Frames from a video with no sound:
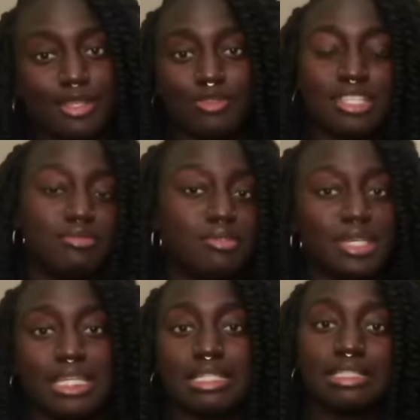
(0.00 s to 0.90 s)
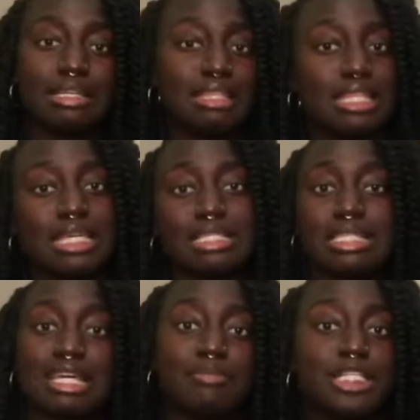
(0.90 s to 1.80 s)
Those seem to be the things
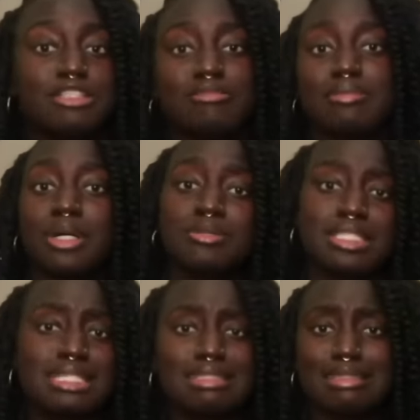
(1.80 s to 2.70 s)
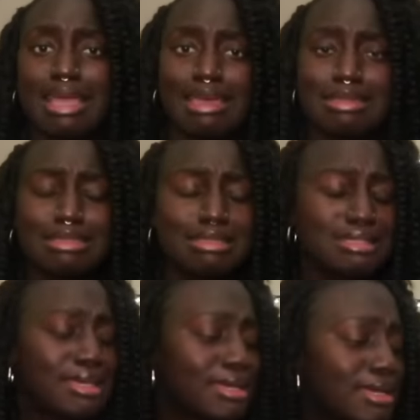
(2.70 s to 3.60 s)
that I'm into the most these days.